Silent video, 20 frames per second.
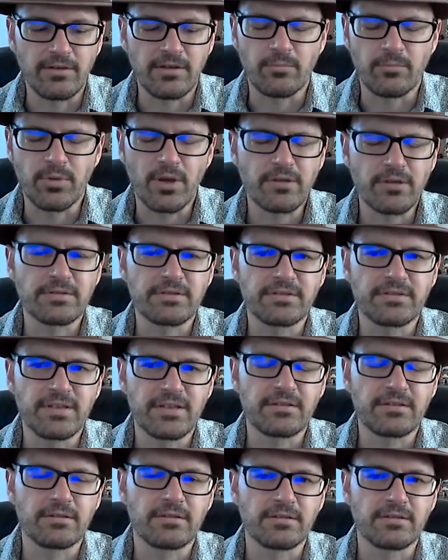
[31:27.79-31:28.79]
Brothers and
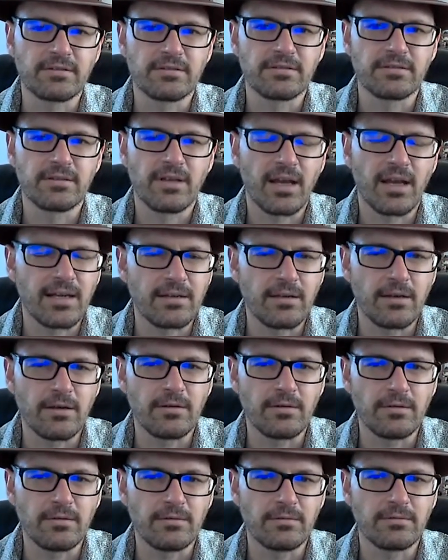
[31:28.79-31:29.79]
sisters, I
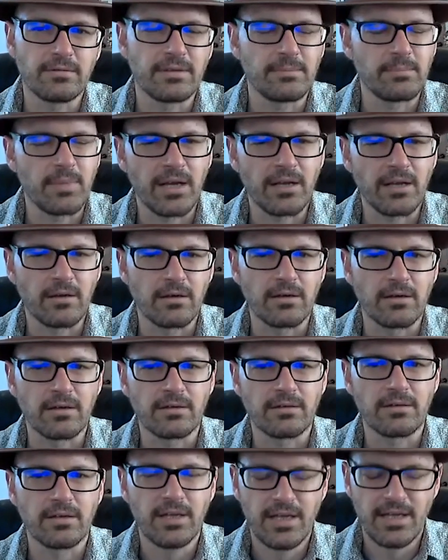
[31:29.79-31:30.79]
know in my
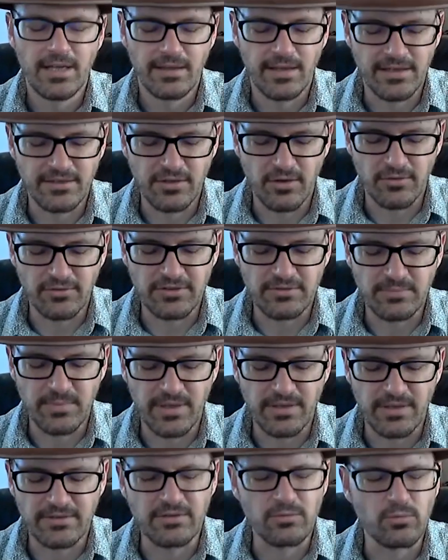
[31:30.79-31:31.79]
heart that Joseph
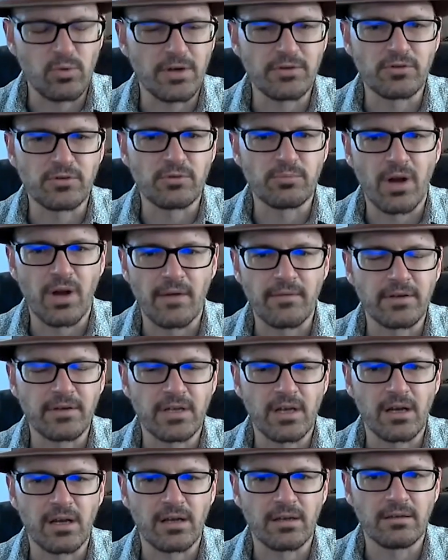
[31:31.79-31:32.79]
Smith is the one true prophet of
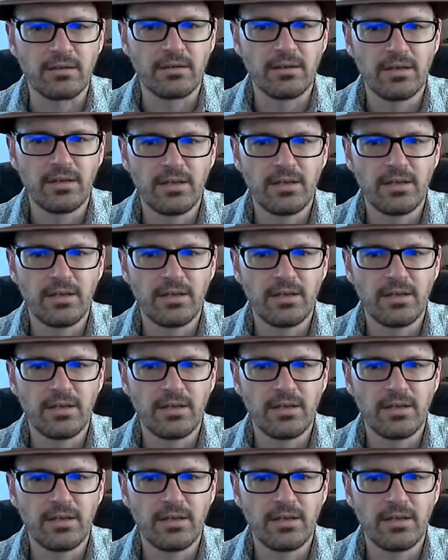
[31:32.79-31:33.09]
God.